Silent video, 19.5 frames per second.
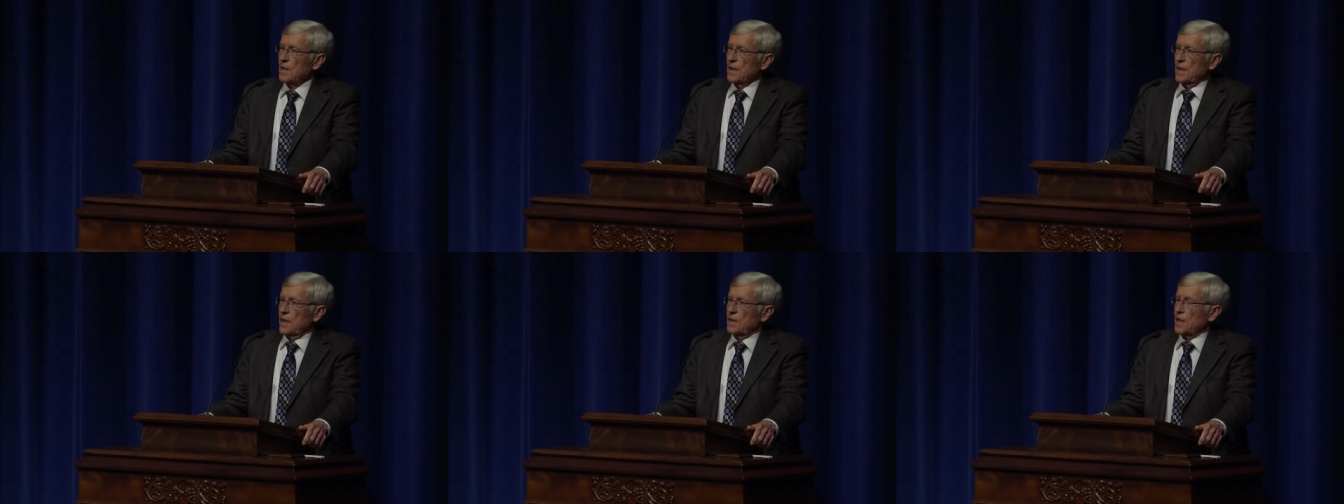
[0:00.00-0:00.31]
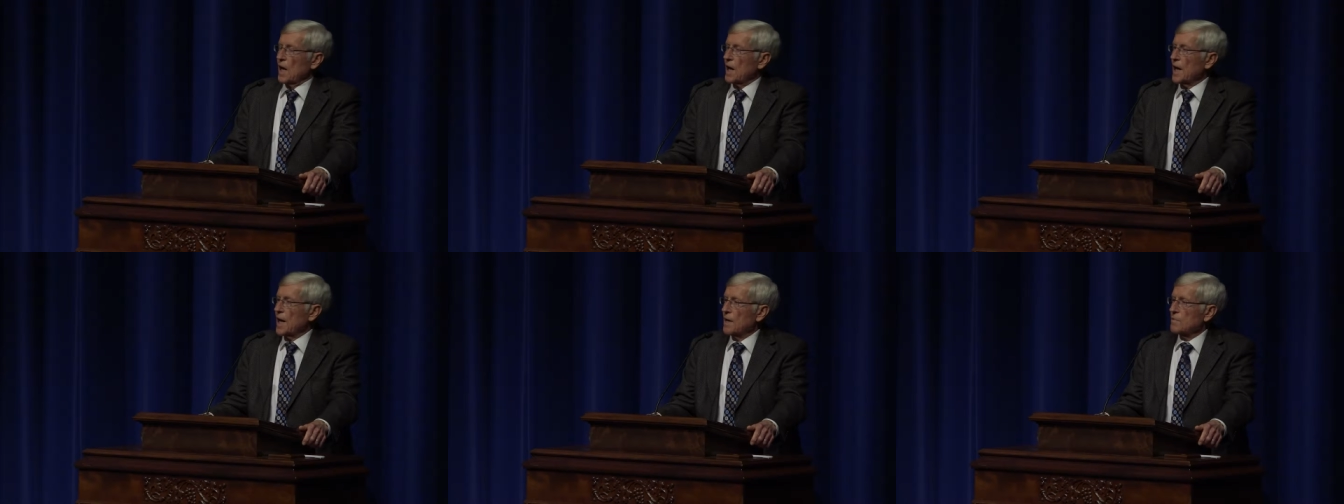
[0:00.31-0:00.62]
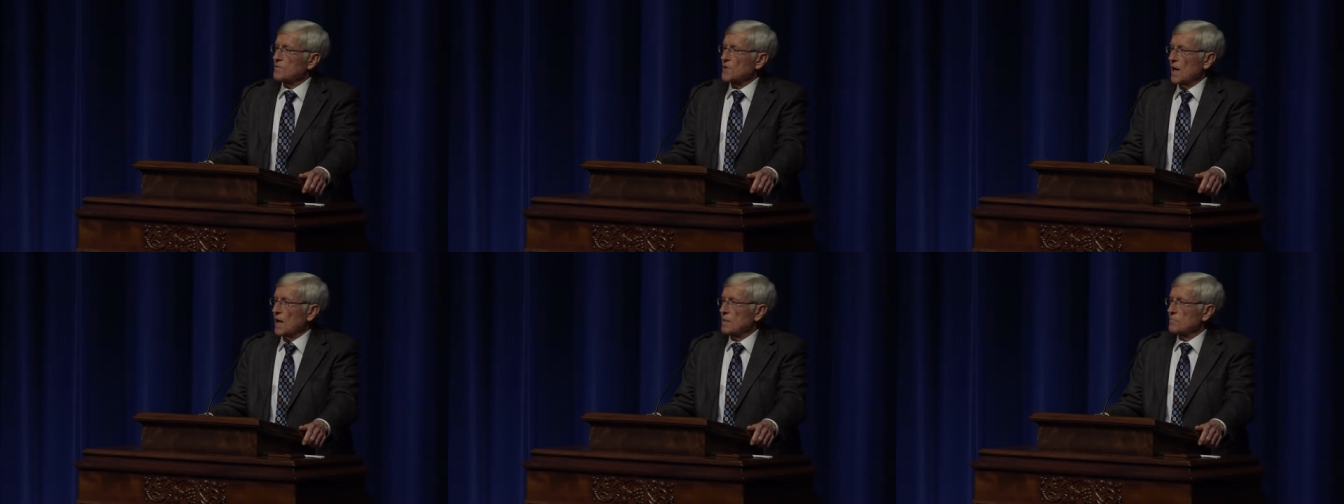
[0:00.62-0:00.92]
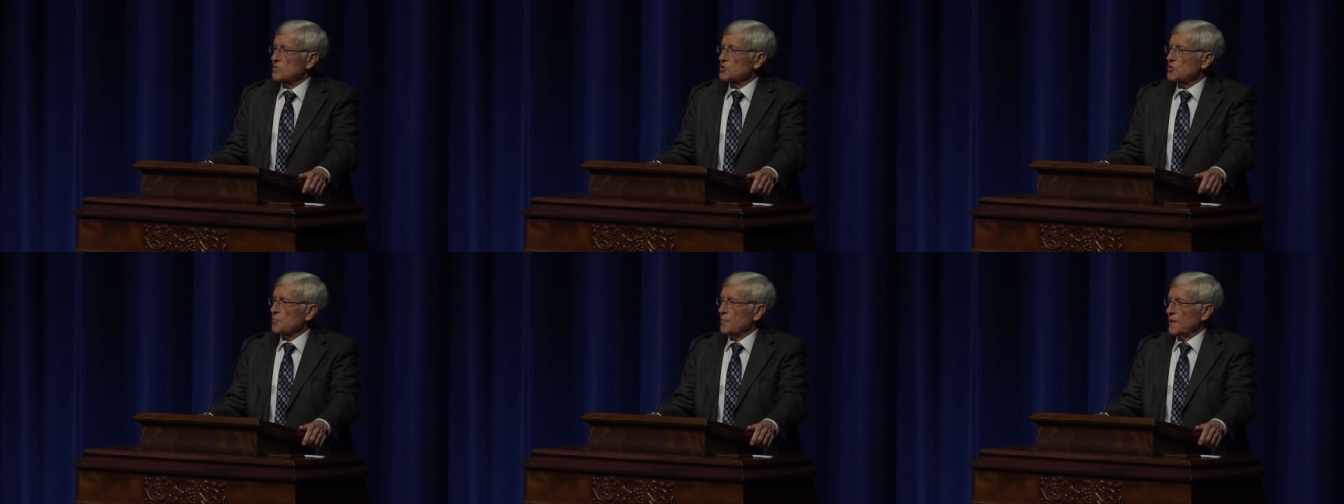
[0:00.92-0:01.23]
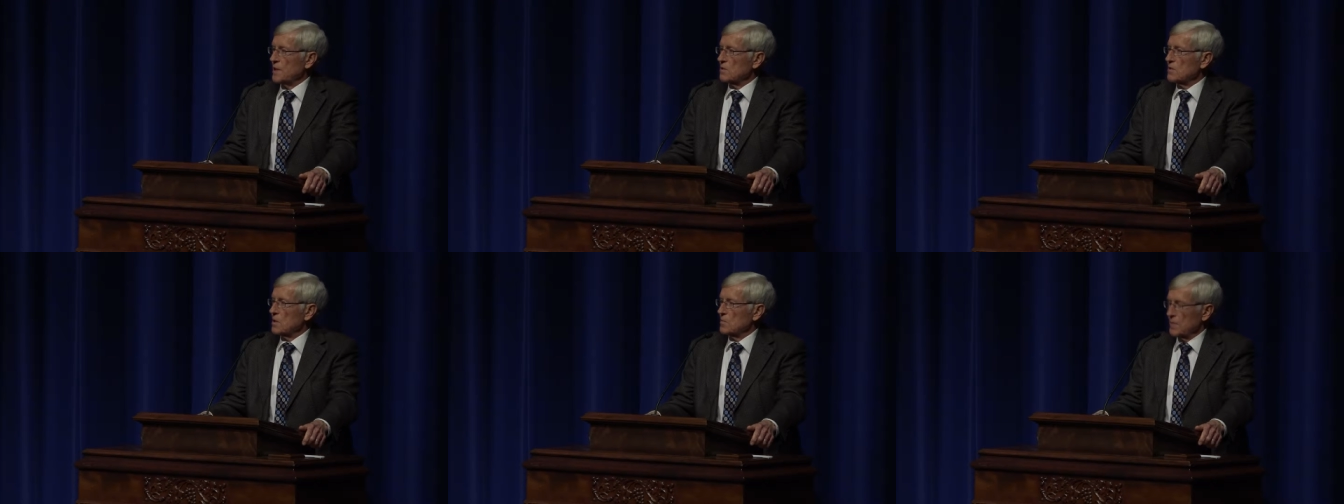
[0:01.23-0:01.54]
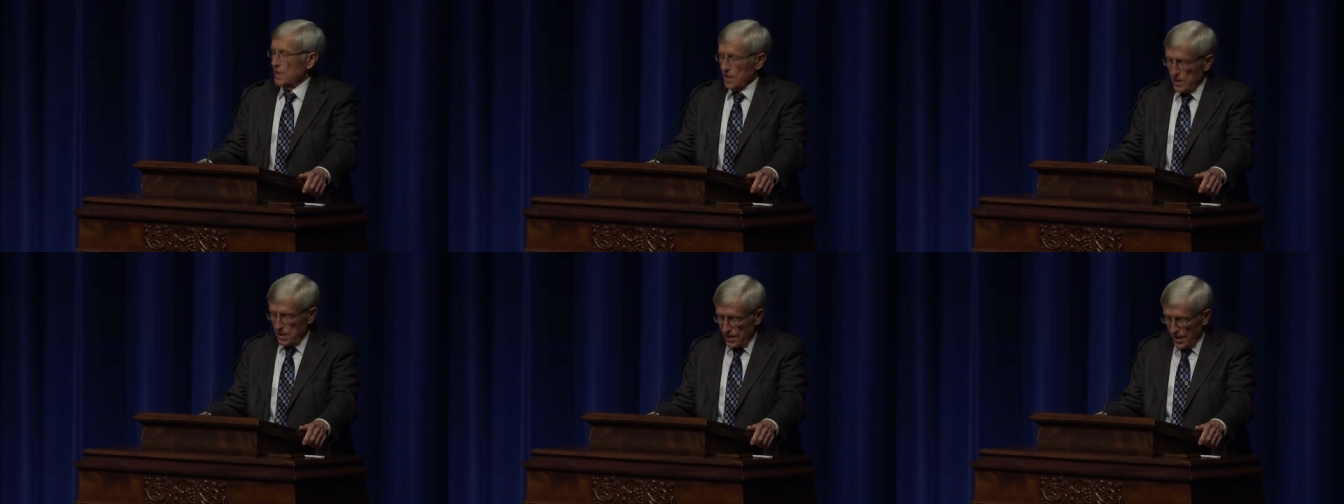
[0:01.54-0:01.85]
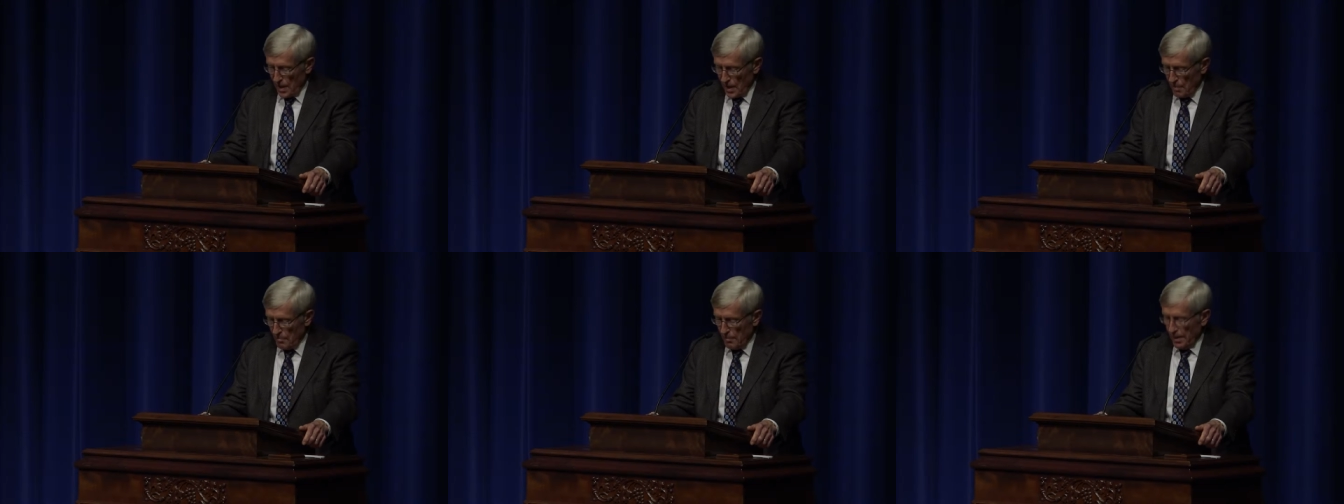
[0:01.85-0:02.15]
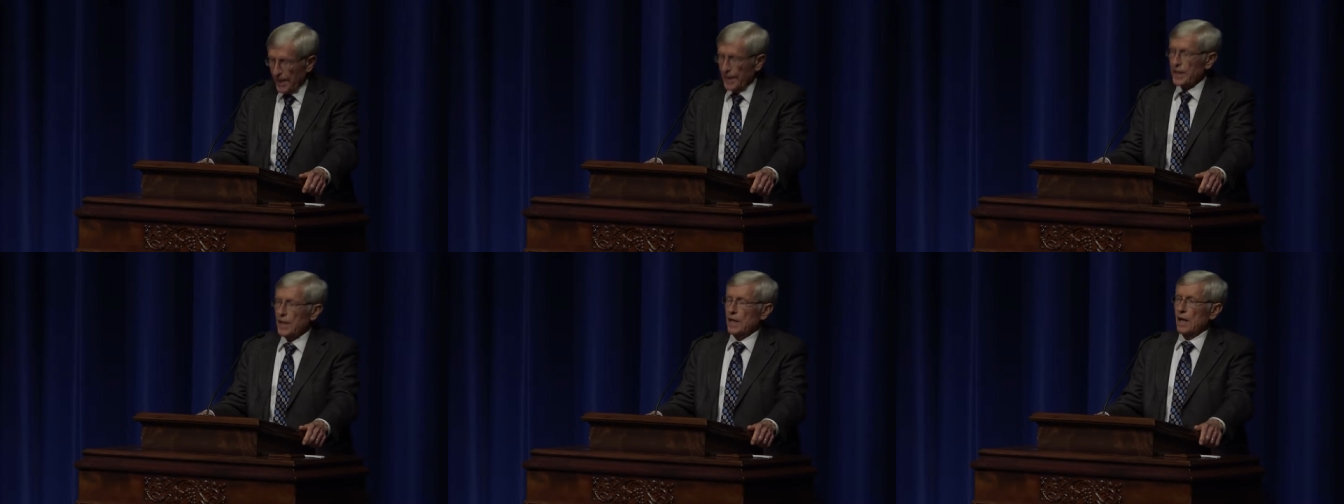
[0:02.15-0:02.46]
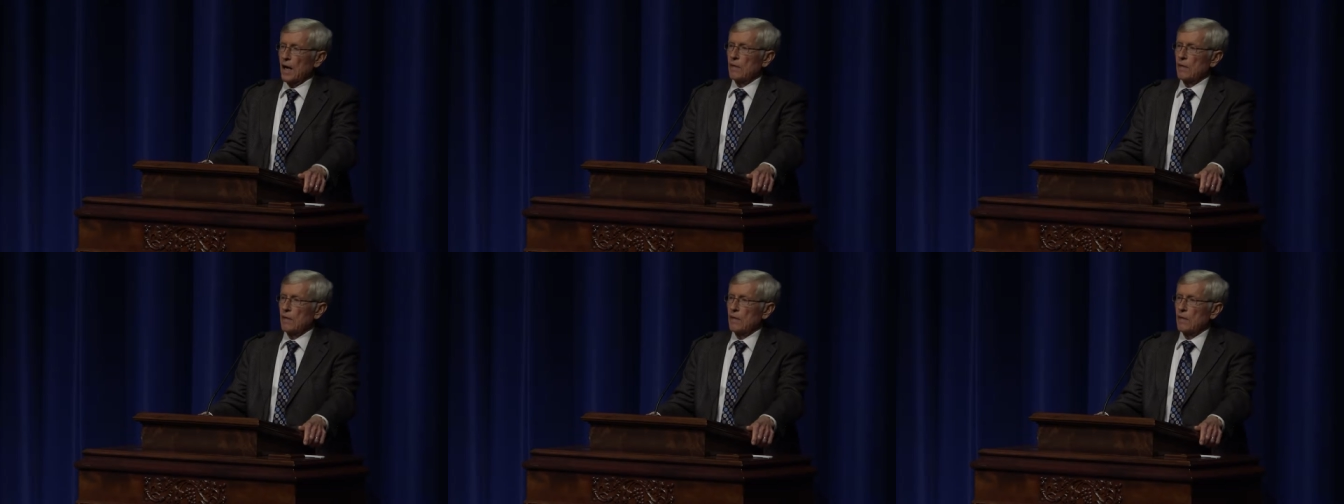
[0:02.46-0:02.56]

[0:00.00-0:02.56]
and not have time to spend the money that I'm making.